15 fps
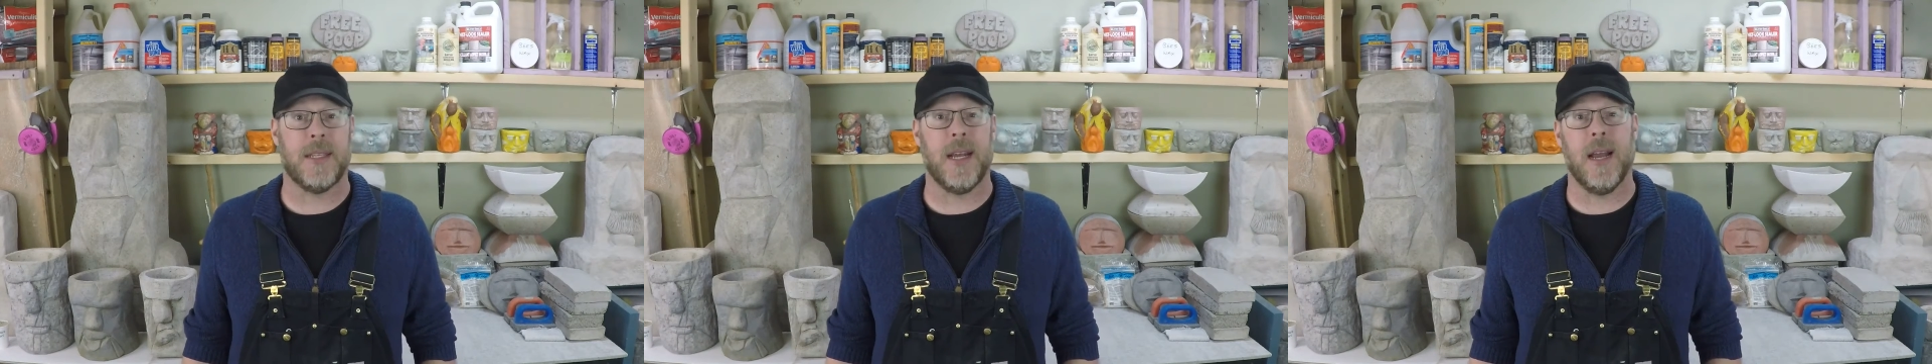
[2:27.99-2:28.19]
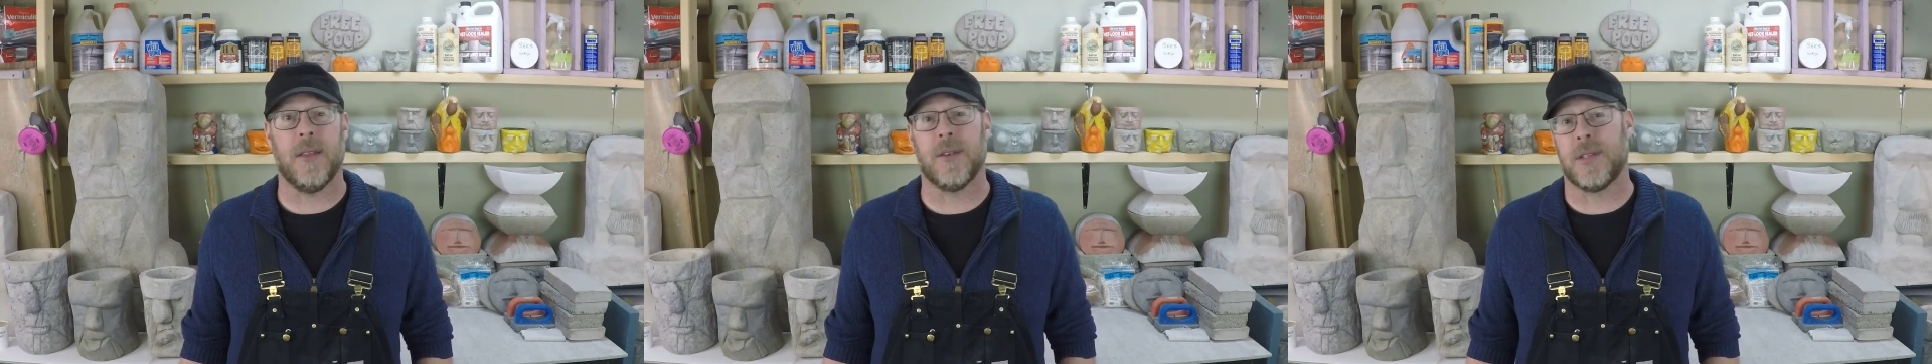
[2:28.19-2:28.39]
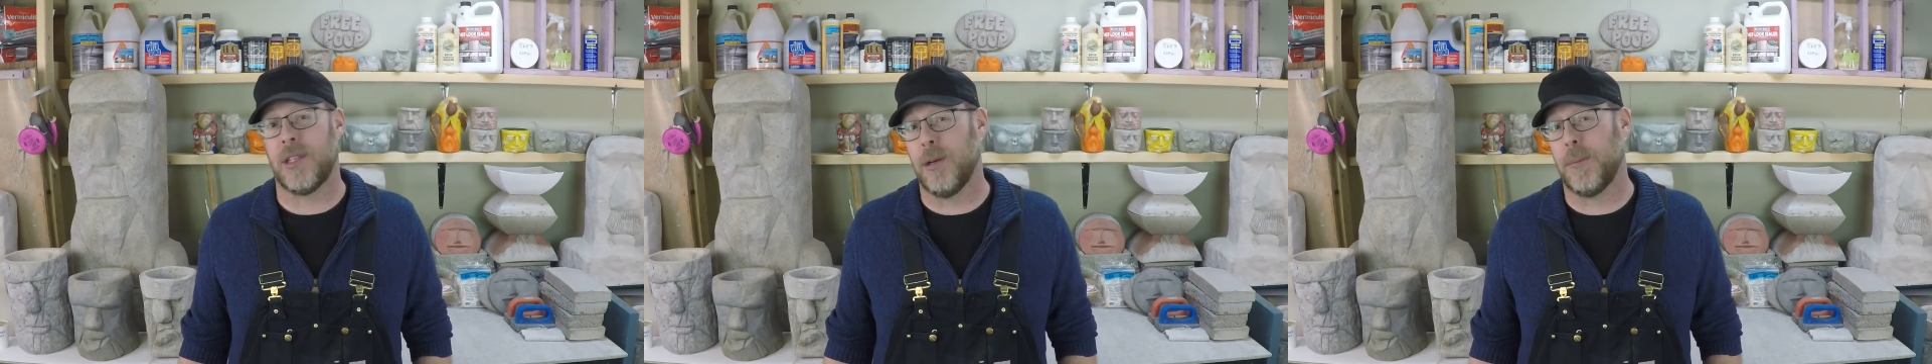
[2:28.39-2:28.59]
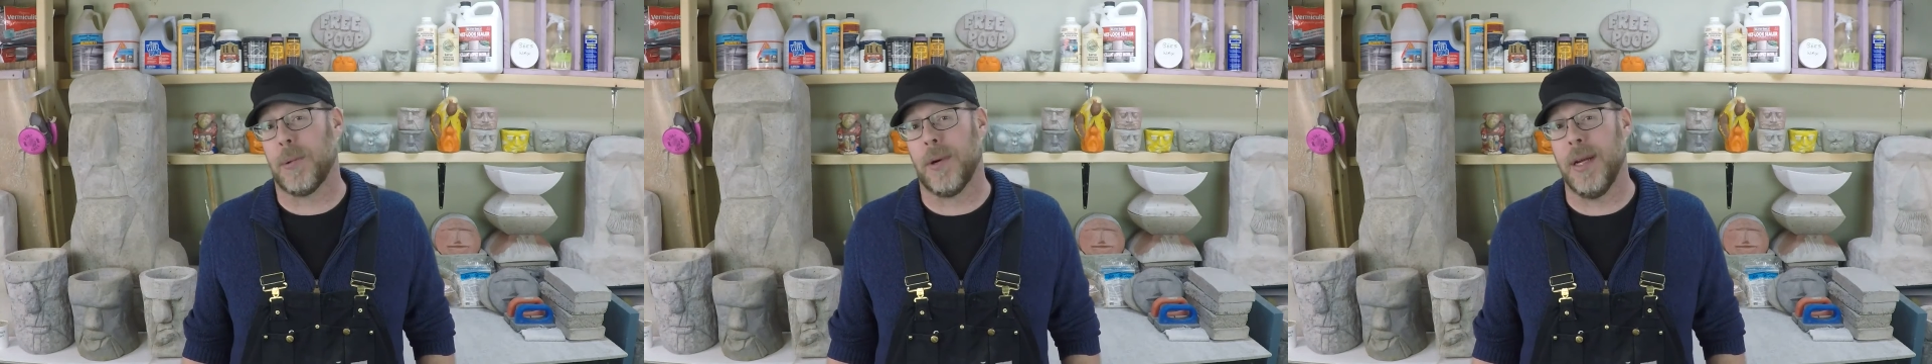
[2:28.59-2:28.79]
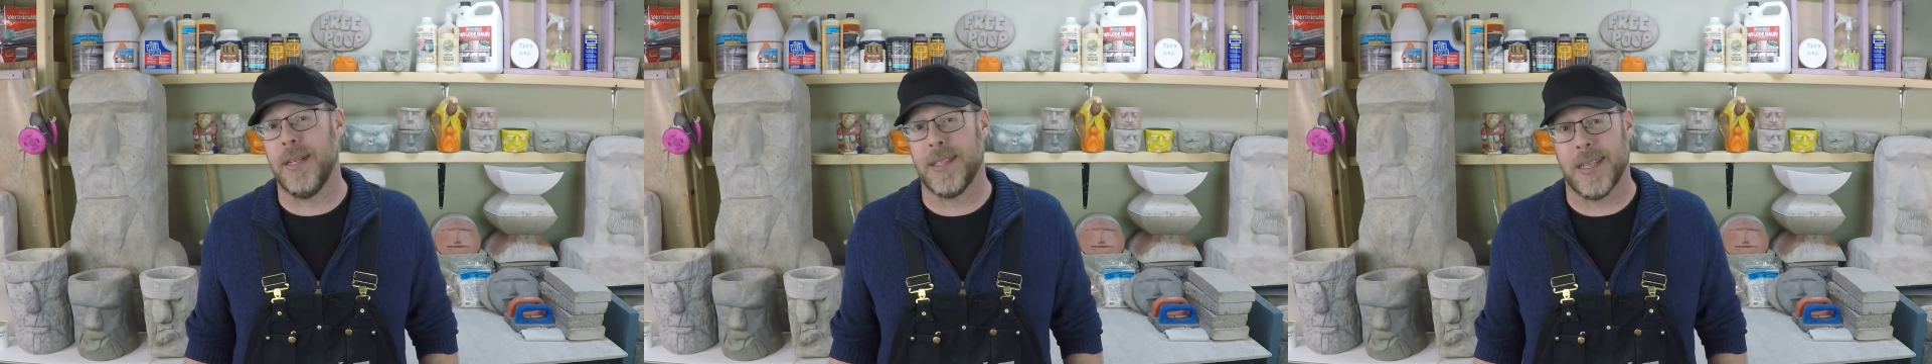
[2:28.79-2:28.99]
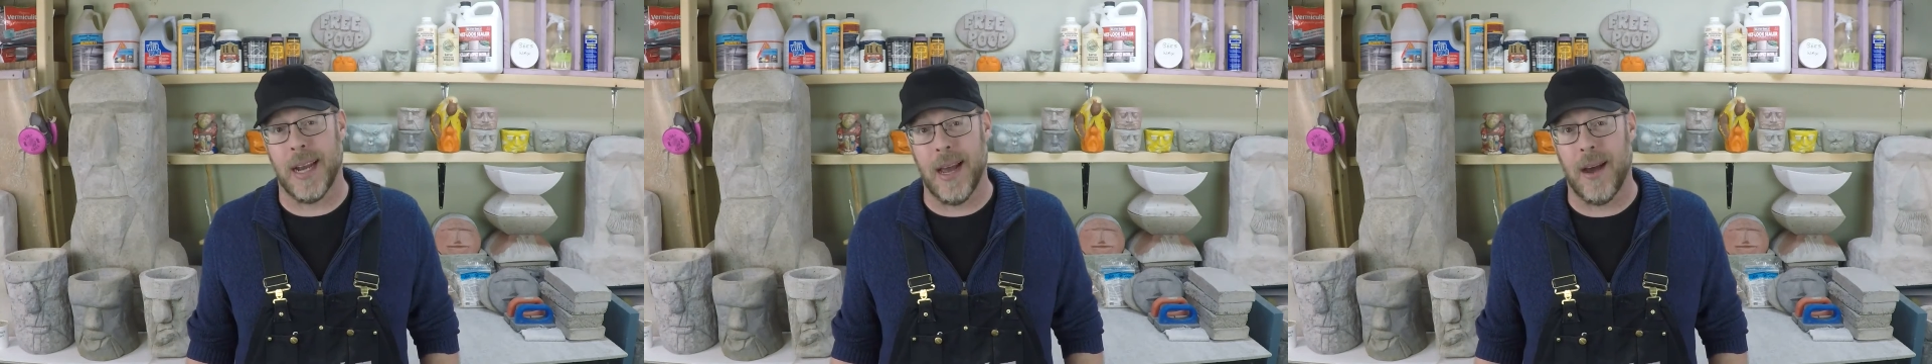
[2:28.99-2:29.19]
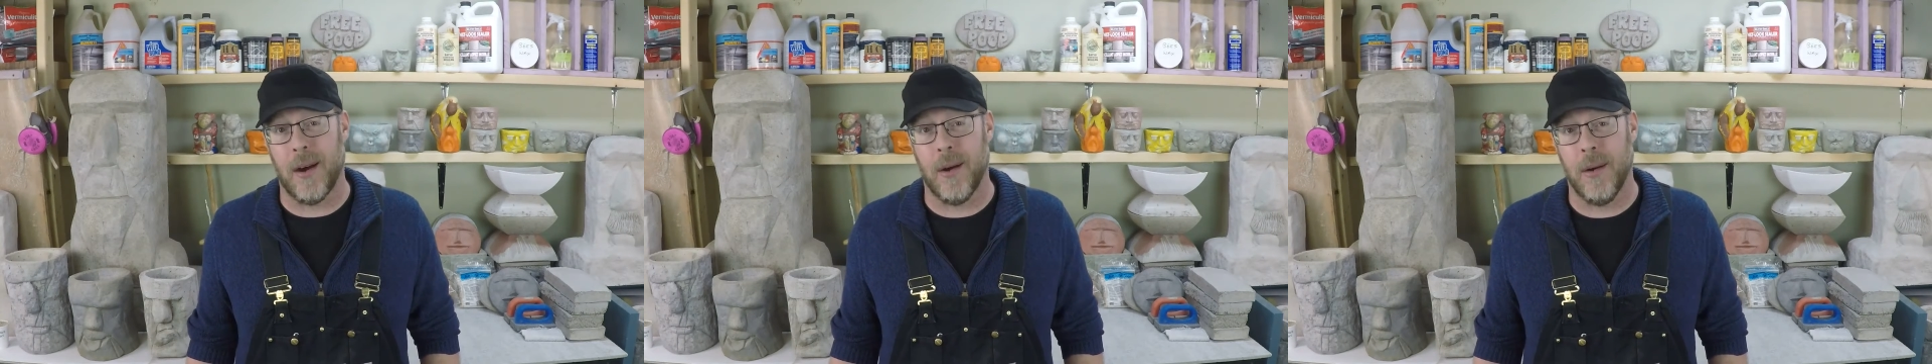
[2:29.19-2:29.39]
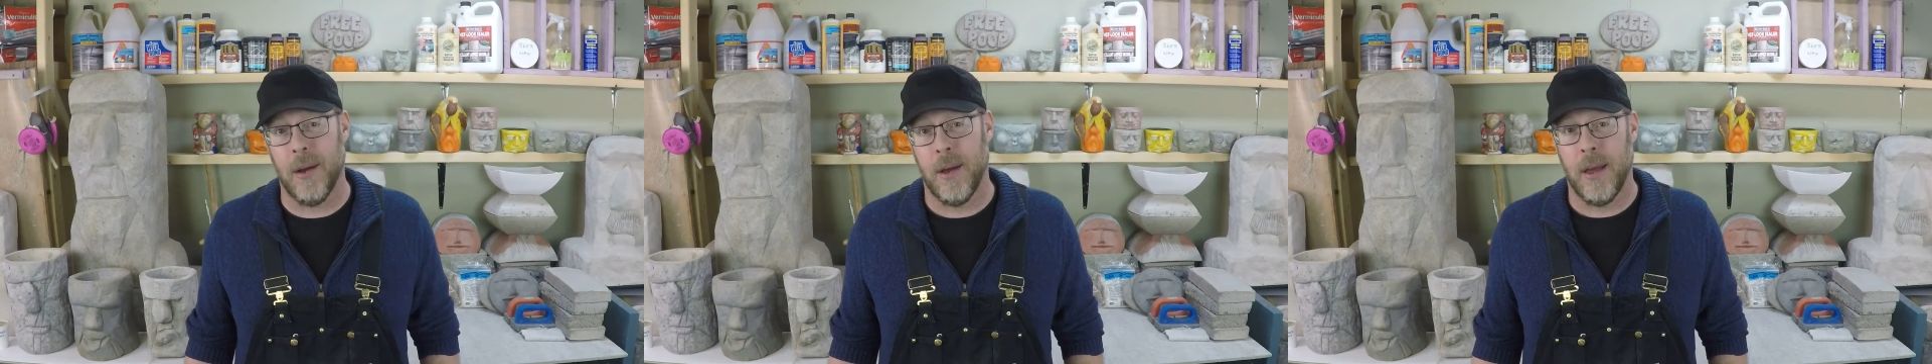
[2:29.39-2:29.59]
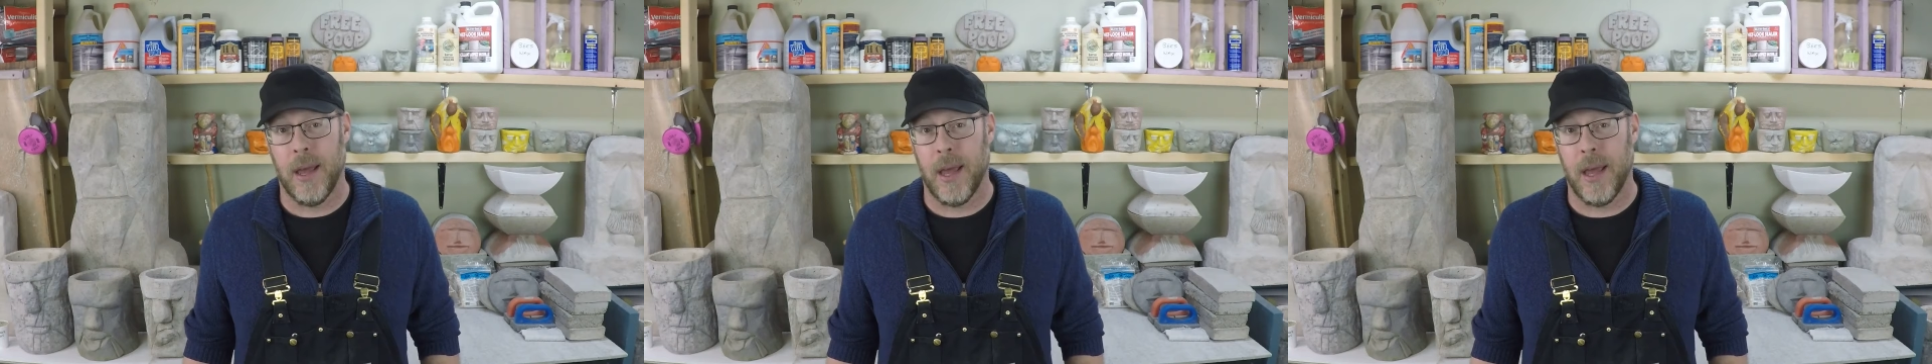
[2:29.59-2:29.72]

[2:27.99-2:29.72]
together super easy now